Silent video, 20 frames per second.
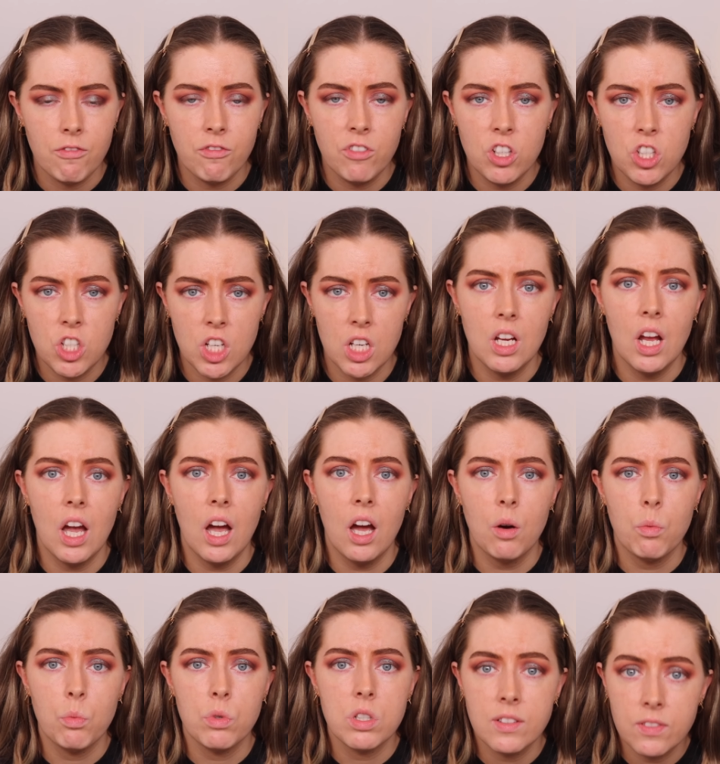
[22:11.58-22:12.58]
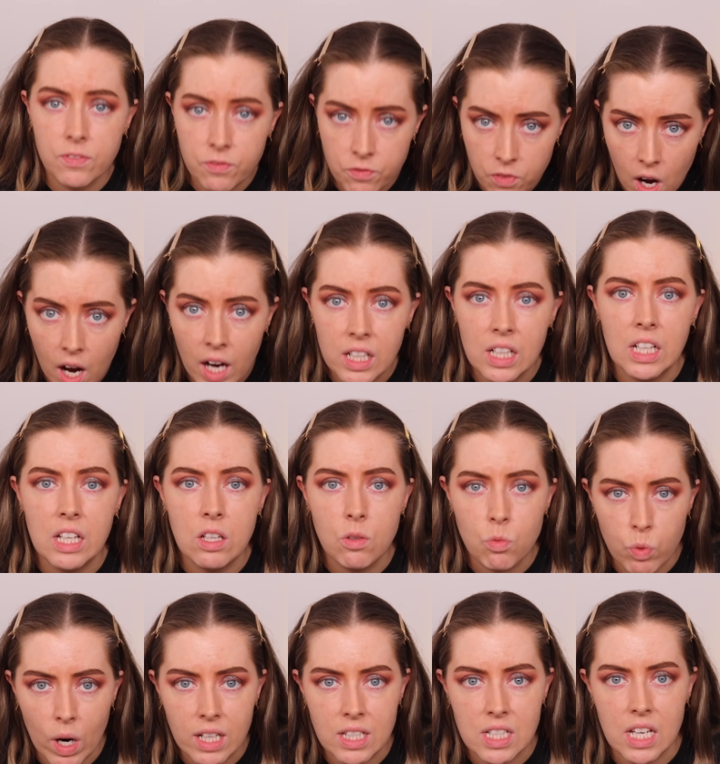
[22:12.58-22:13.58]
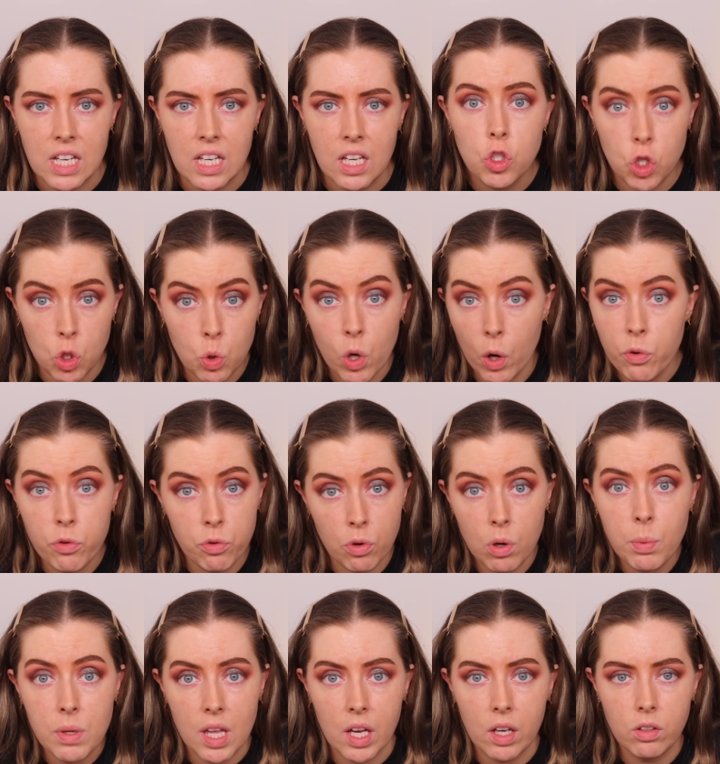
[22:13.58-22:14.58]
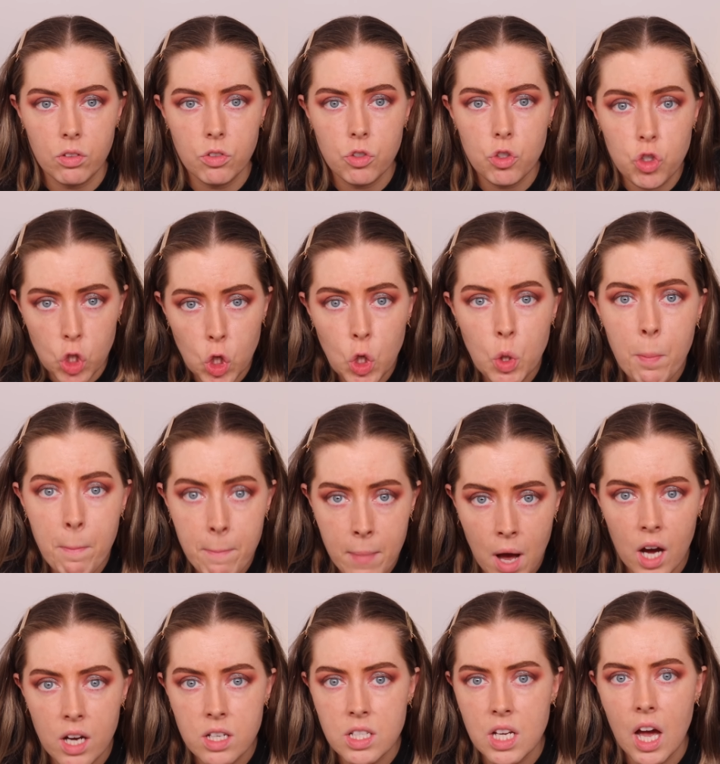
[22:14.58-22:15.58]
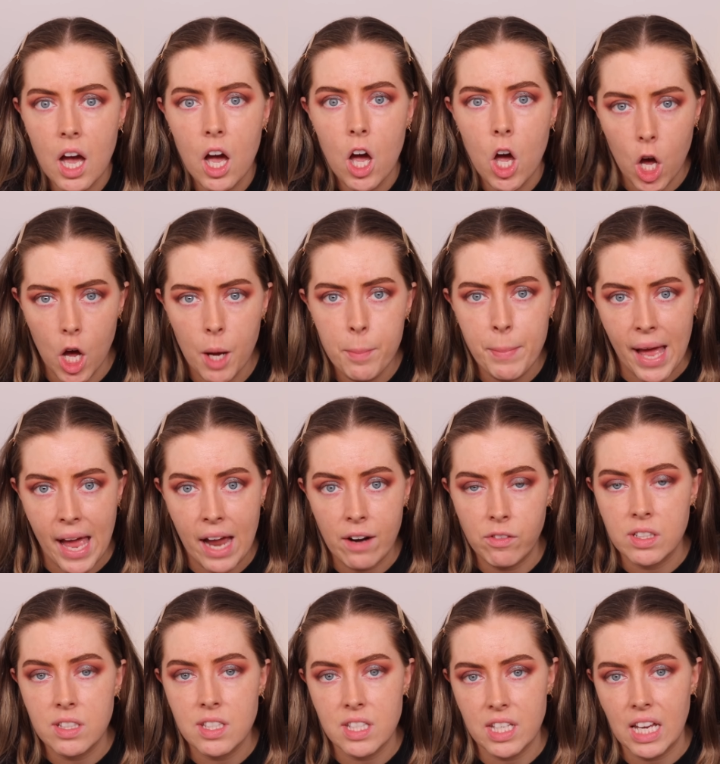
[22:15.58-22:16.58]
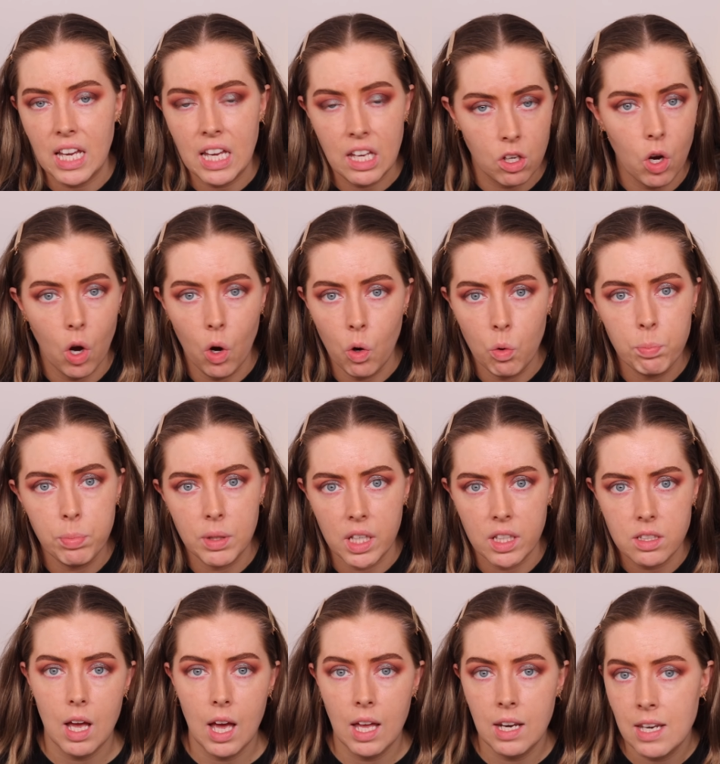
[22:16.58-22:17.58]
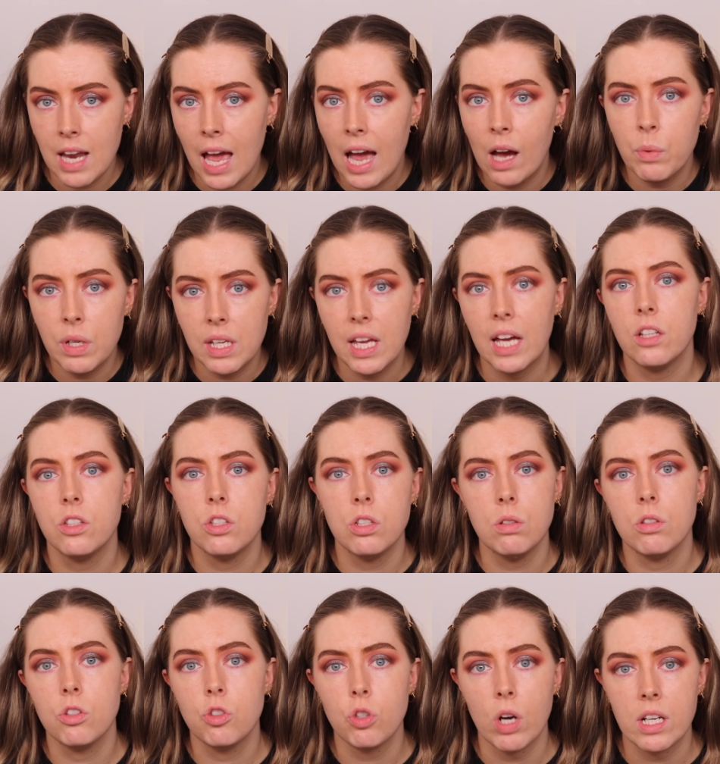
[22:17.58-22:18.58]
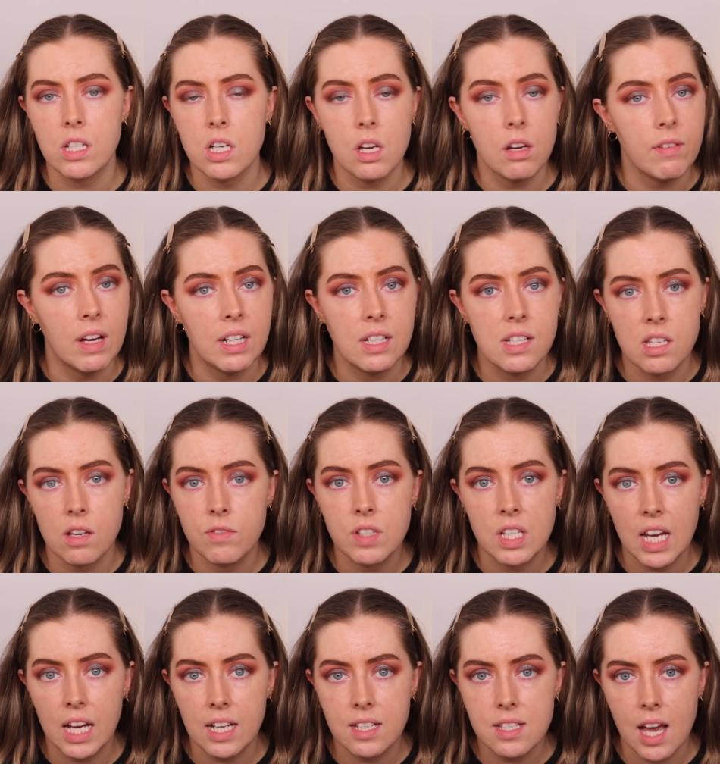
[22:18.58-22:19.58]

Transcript: Virginia was finally ready to go through with it to murder her parents in cold blood. And now we get to the tragic events of today's